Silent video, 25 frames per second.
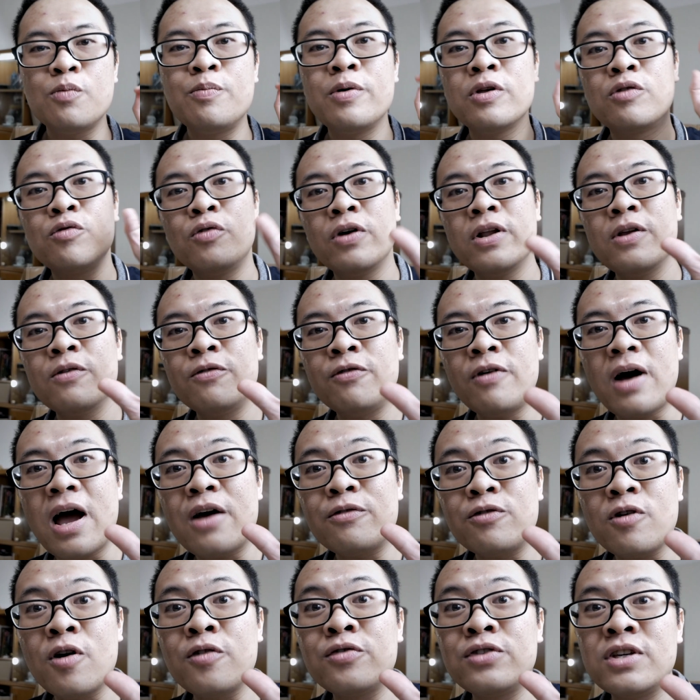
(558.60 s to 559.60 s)
So between the
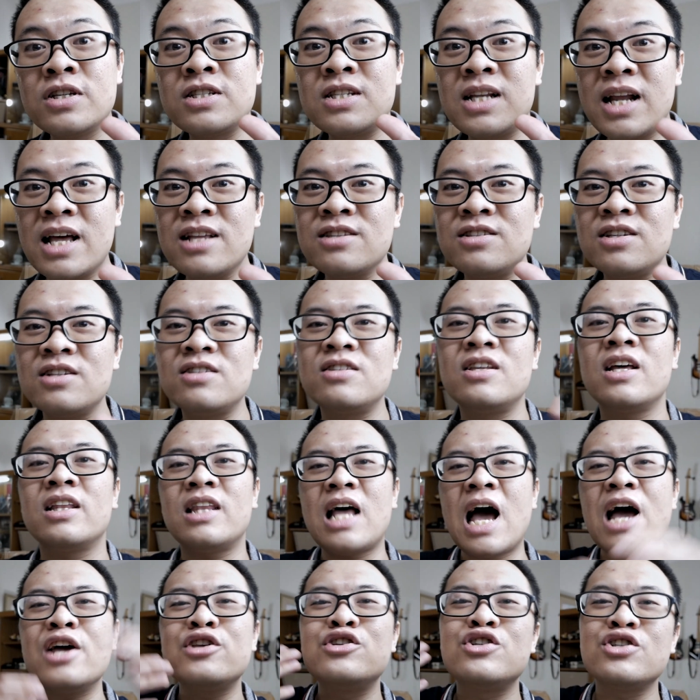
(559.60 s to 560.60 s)
five of these lenses
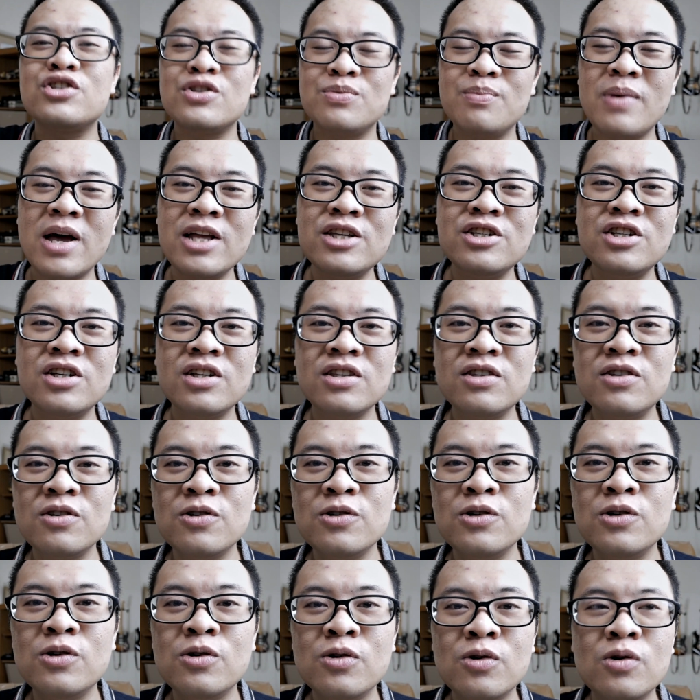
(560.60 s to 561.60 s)
that I just mentioned
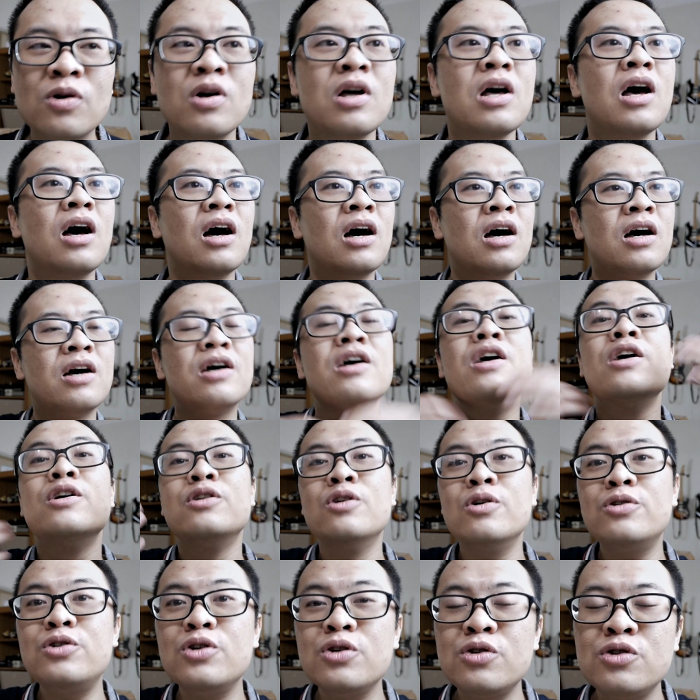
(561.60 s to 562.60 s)
to you, uh,
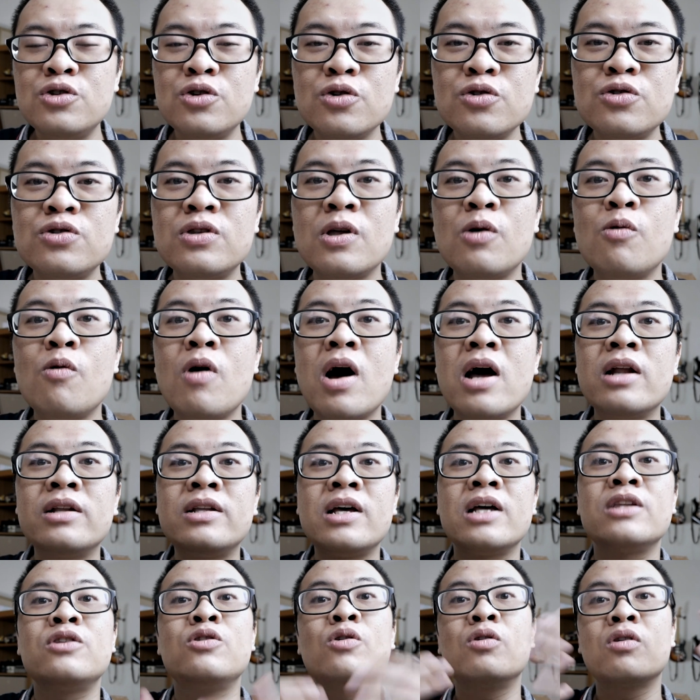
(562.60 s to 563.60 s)
you should choose the
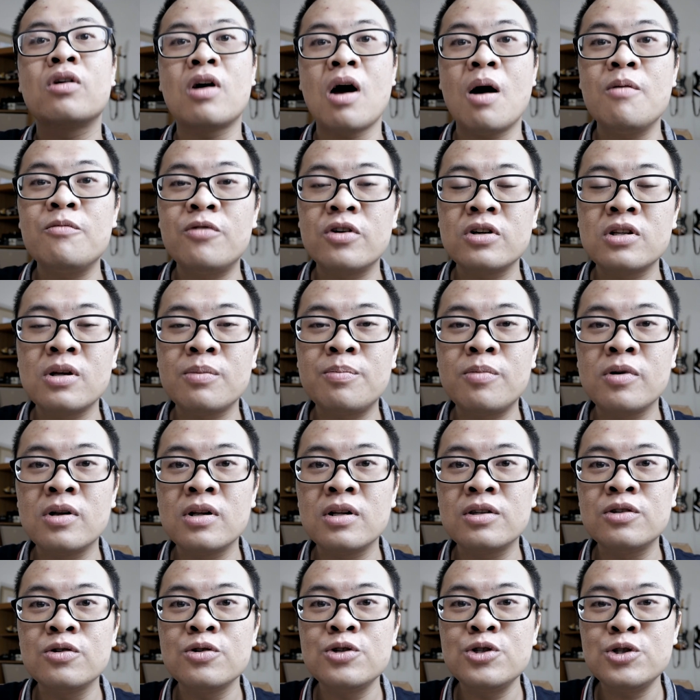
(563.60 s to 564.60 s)
one that you're
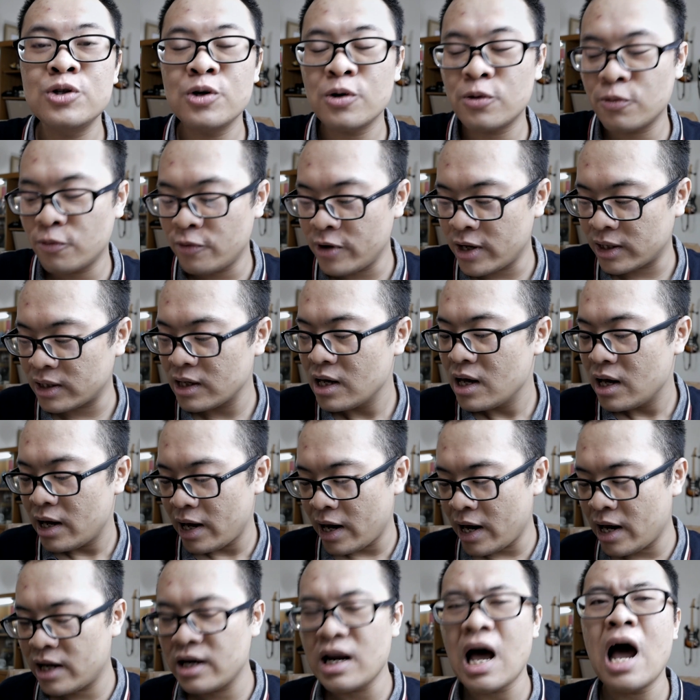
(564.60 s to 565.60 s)
comfortable to shoot with.
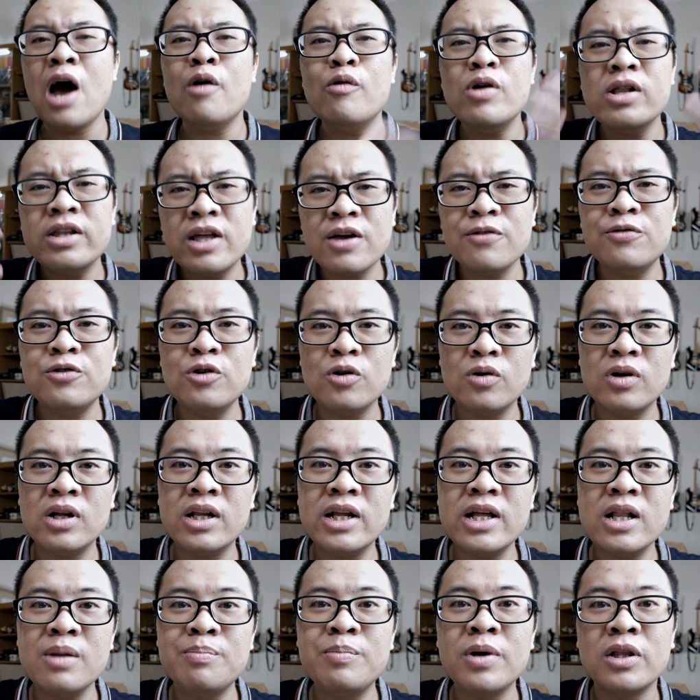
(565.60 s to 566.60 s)
And I will give you
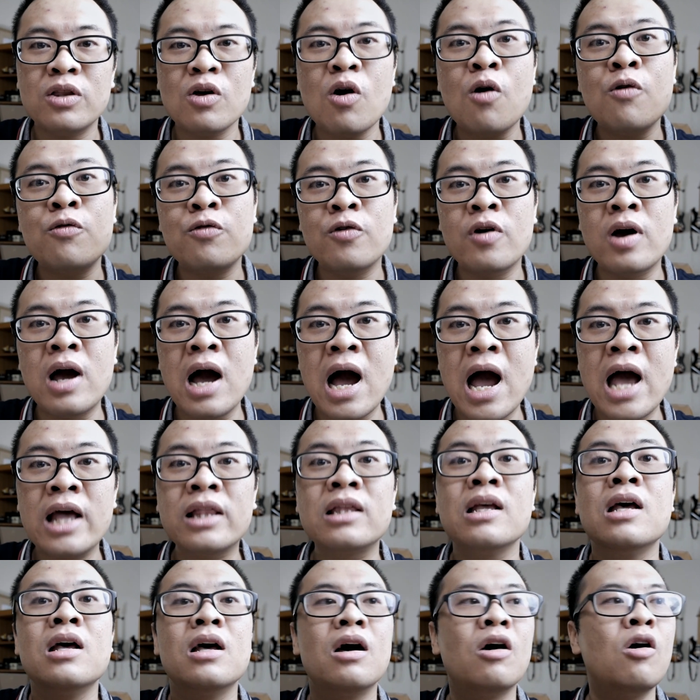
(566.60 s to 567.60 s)
a little bit of
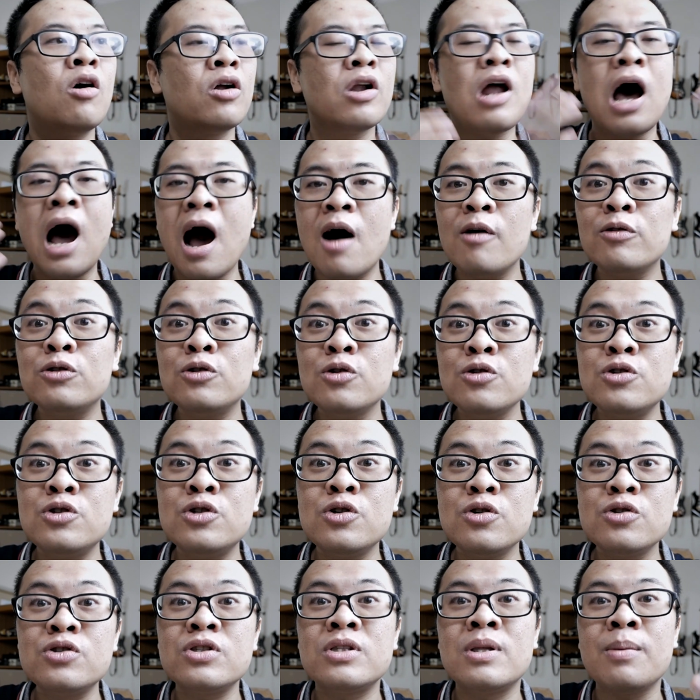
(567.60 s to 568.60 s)
guide on how to
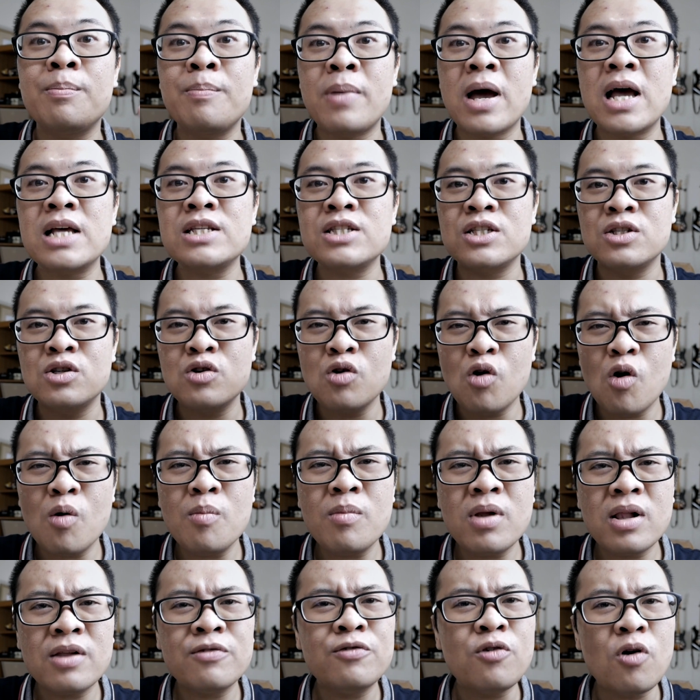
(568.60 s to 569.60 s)
choose the best
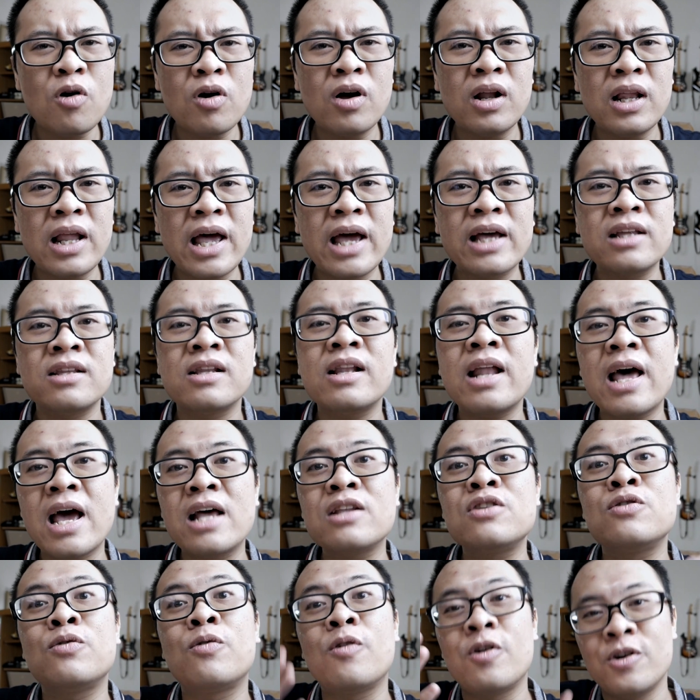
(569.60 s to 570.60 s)
normal focal length
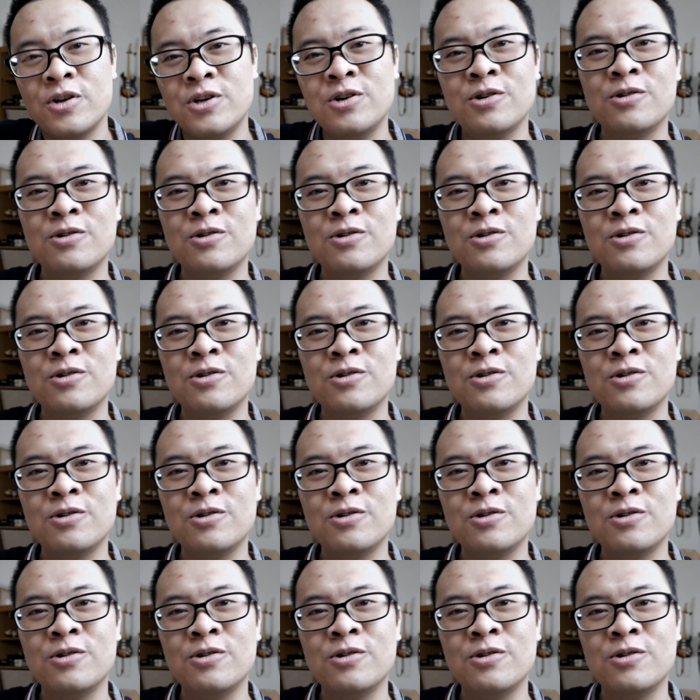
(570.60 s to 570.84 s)
lens for